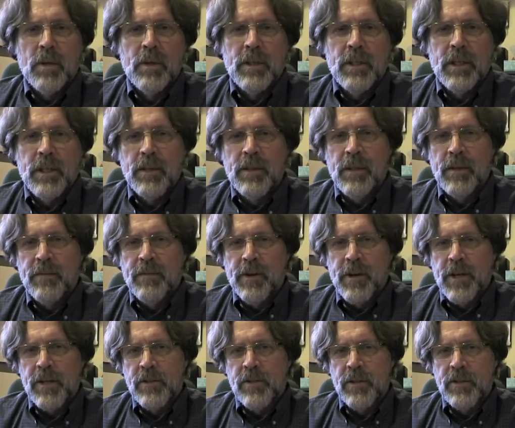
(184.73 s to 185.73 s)
in the
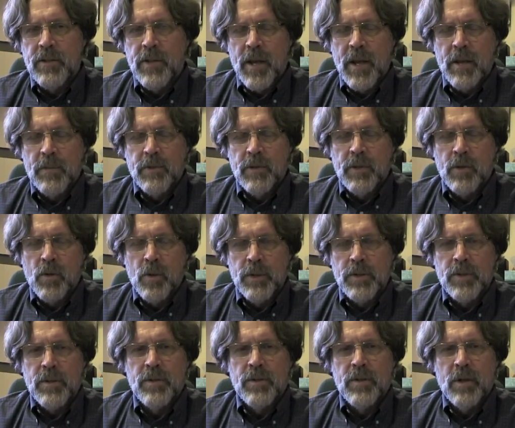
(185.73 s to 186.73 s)
various exams and
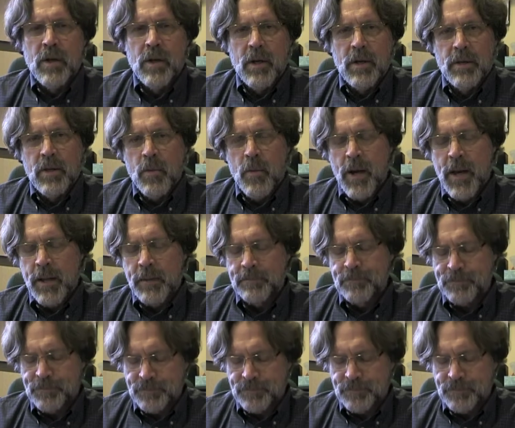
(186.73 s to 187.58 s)
quizzes along the way.